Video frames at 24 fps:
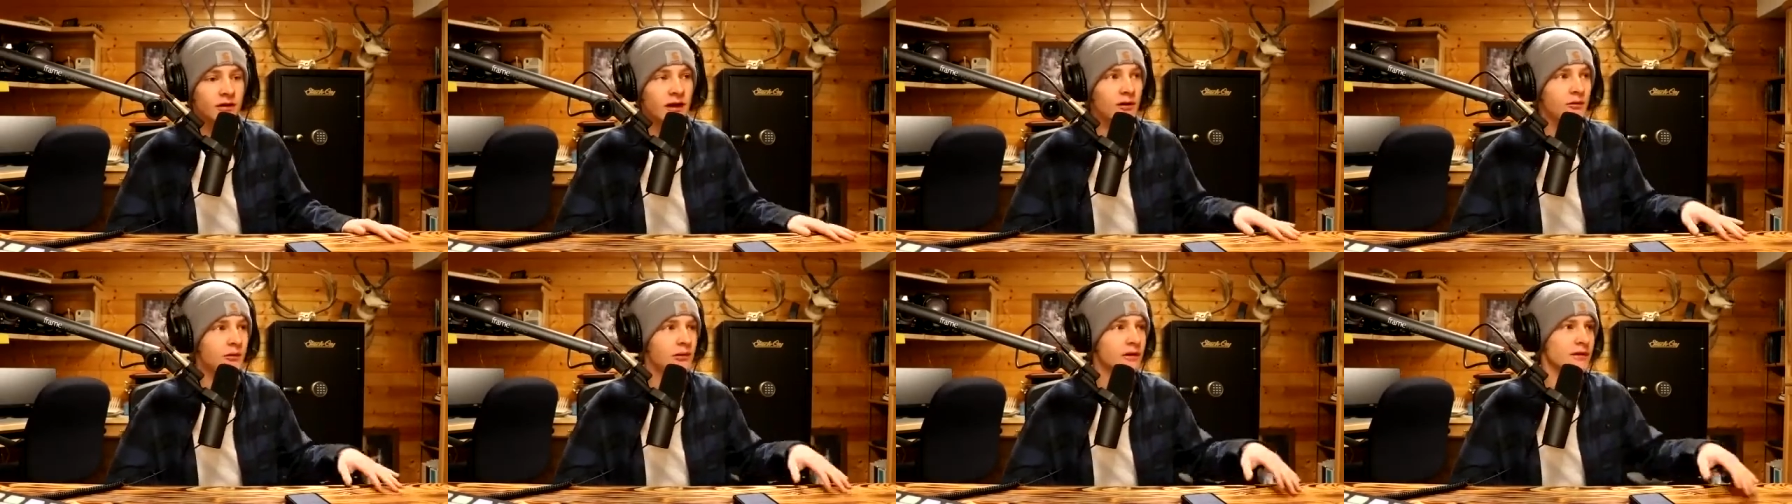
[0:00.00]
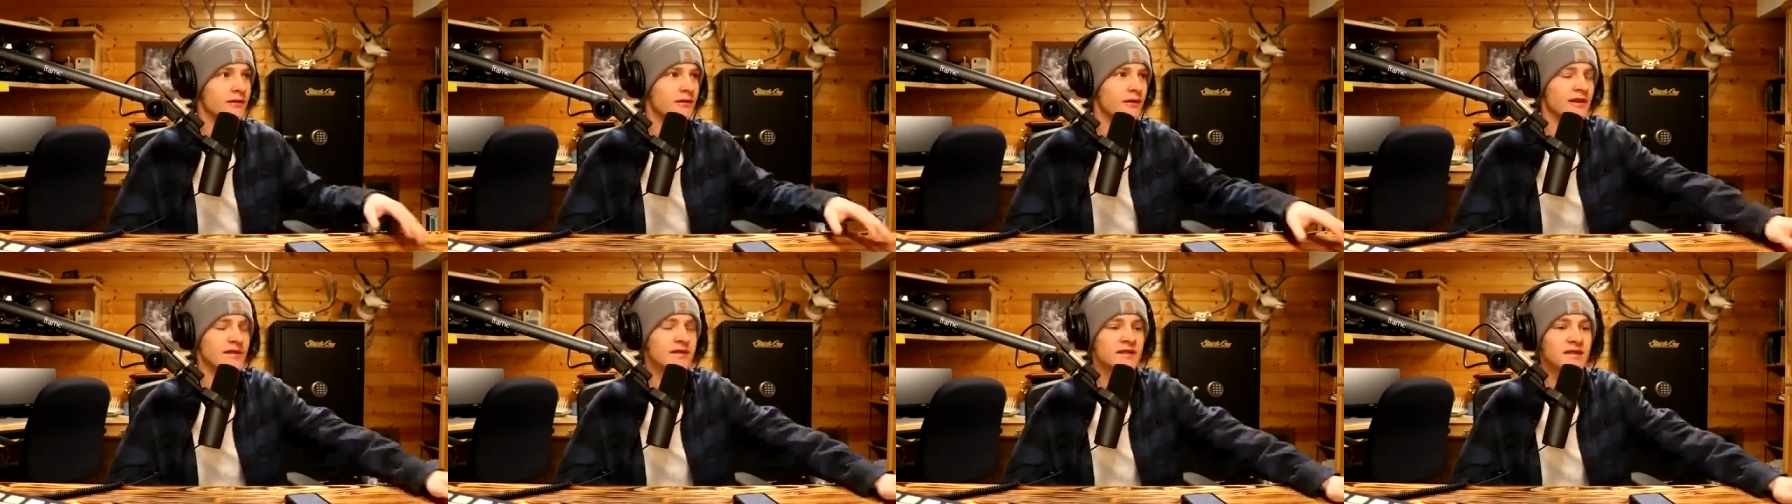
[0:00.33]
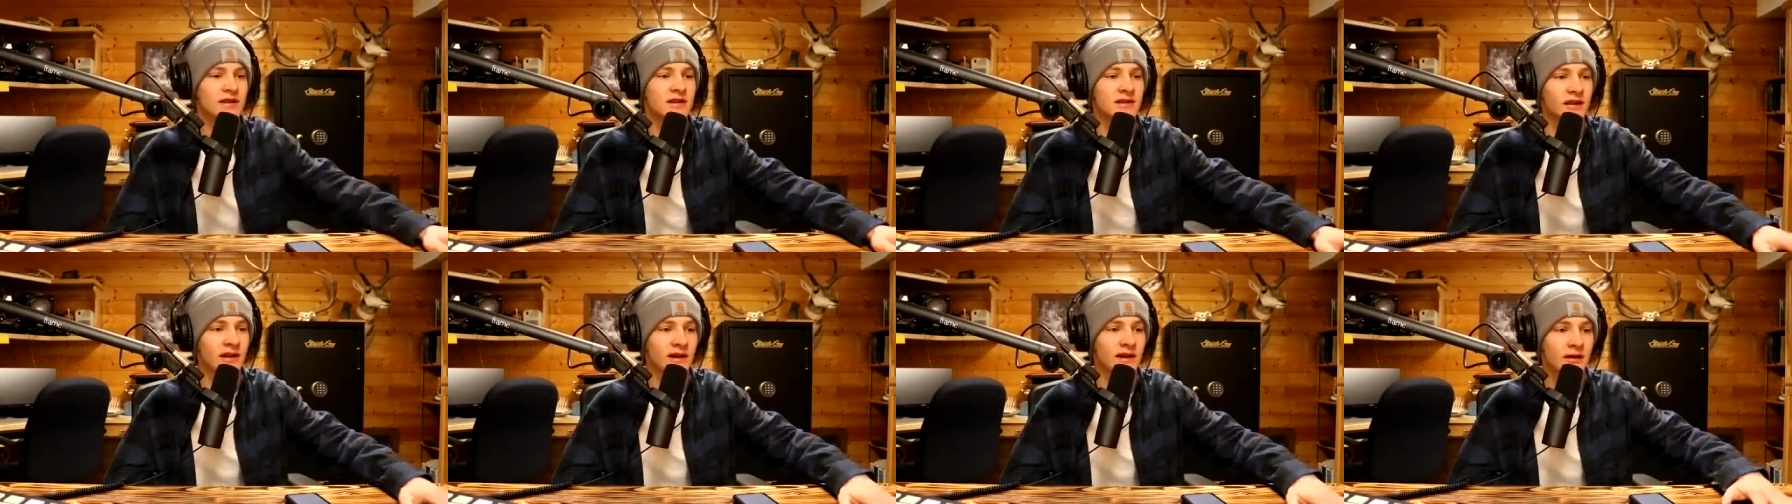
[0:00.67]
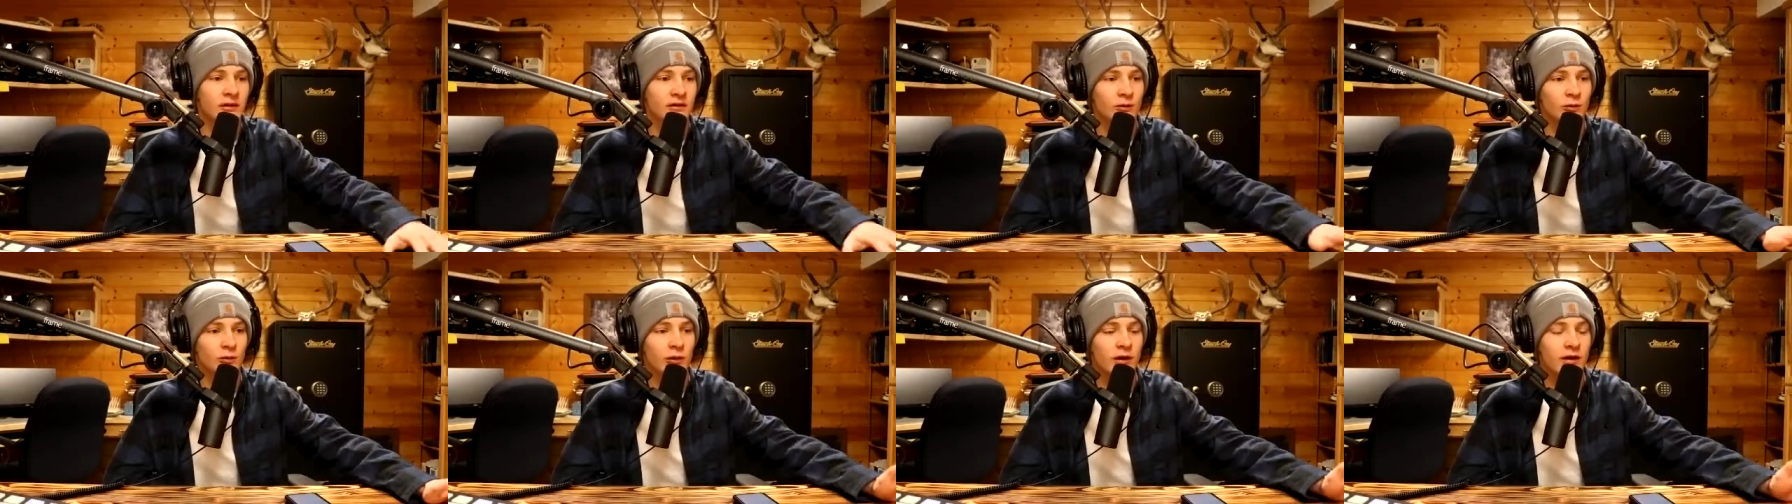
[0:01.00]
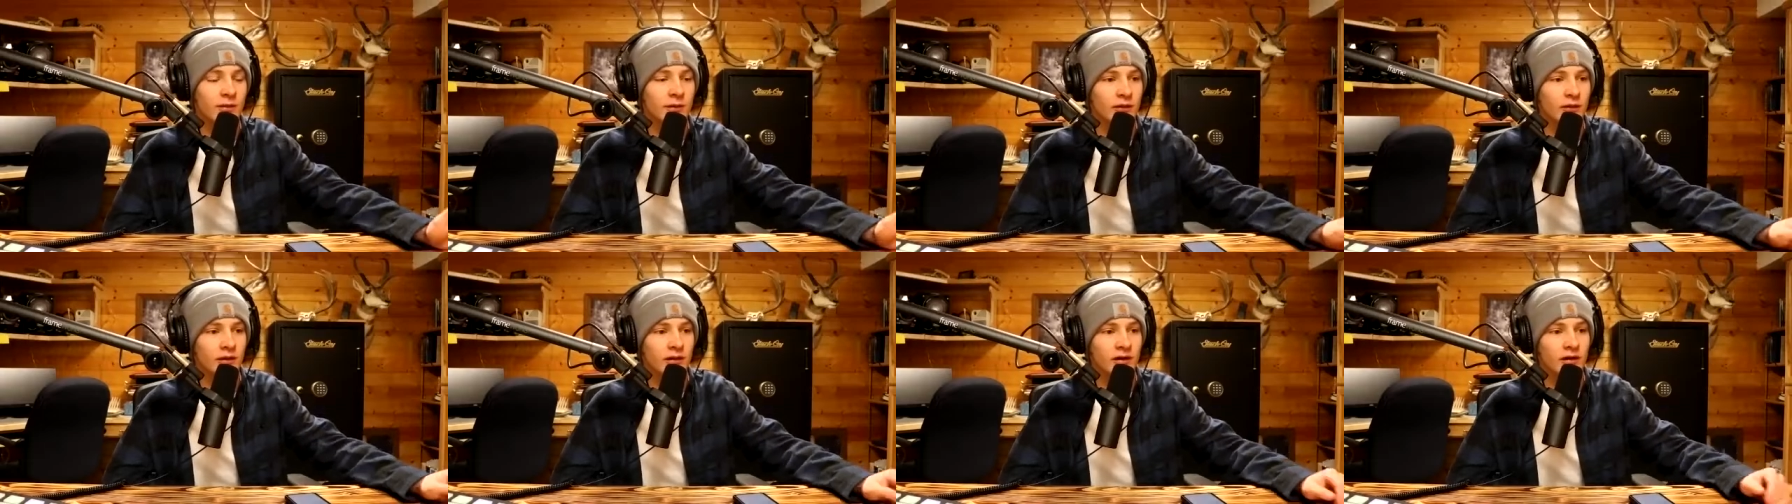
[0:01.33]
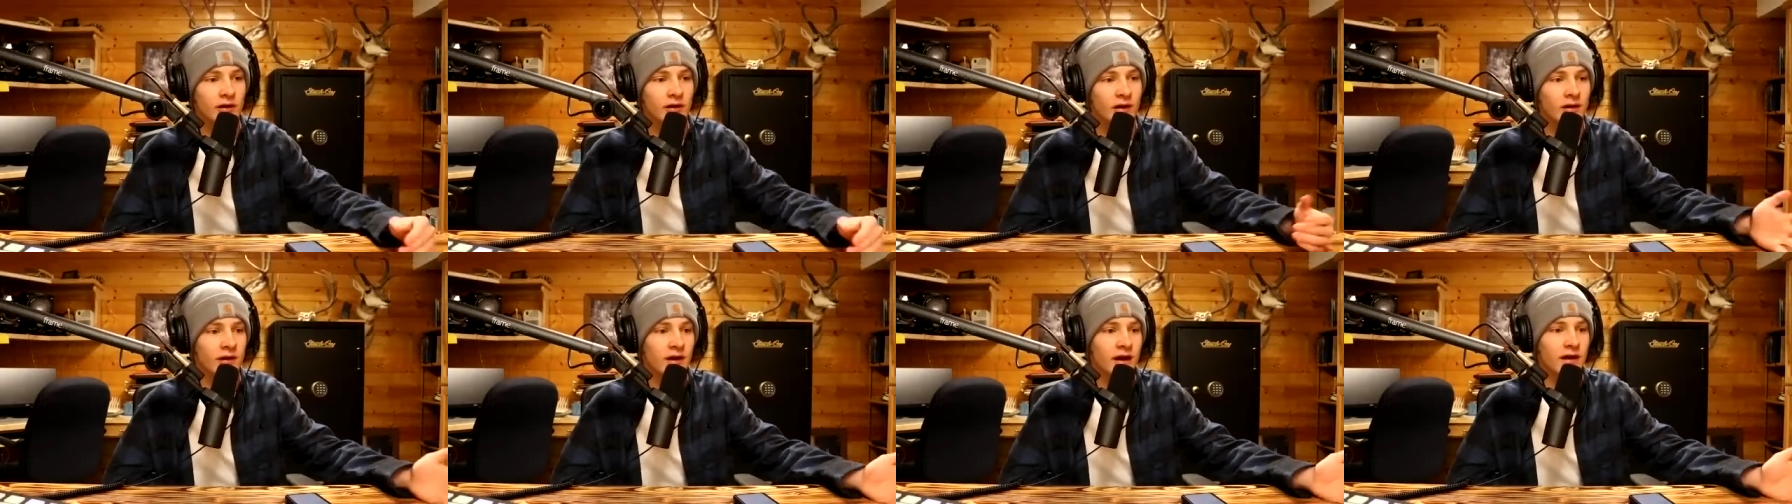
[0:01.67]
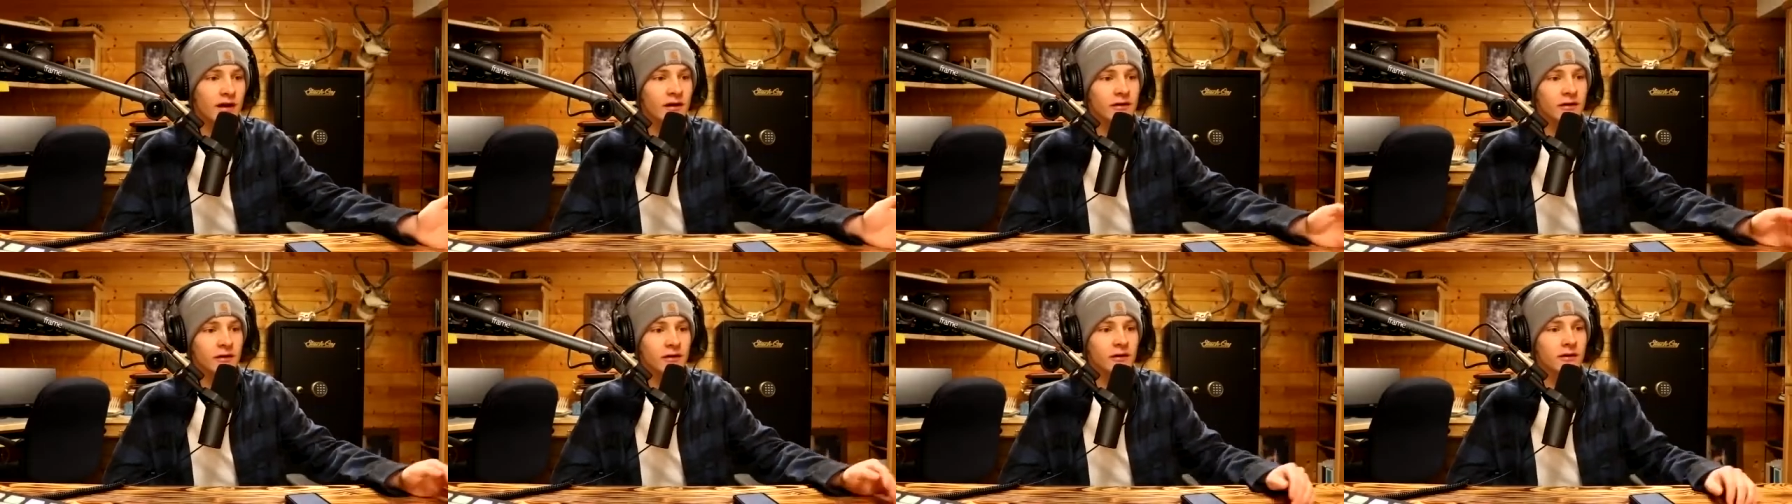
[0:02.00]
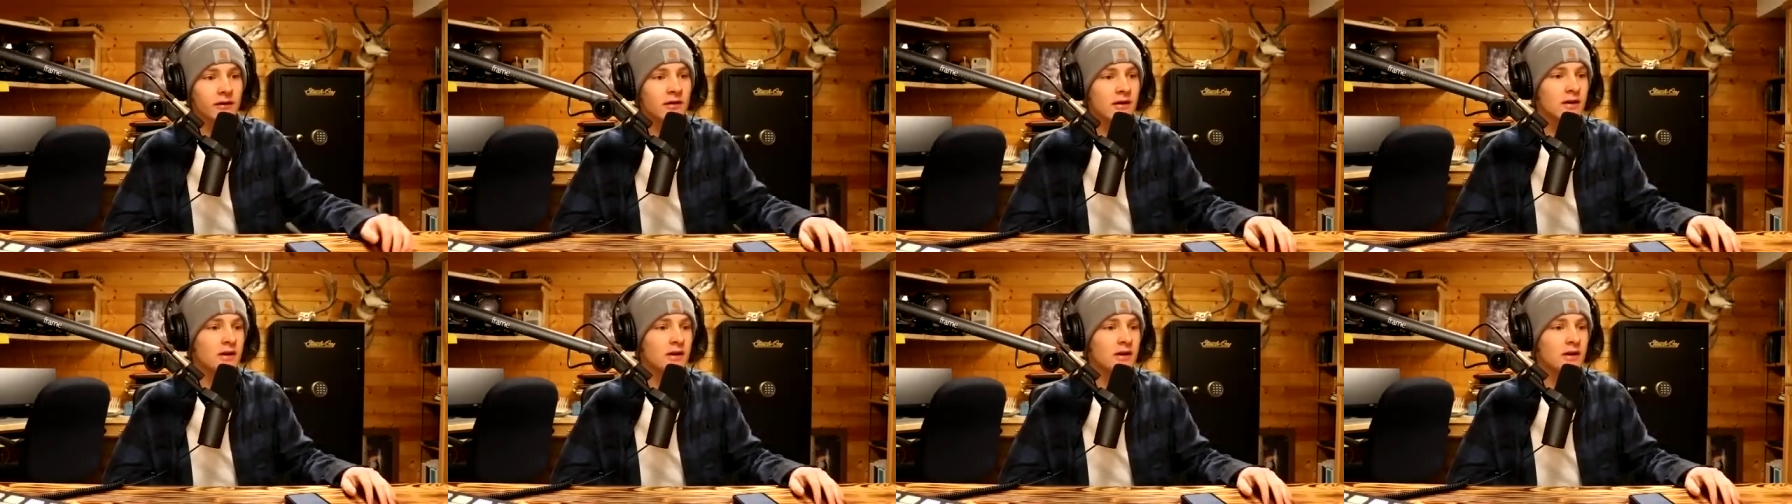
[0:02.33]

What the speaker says: and we invested in like Ripple and all that other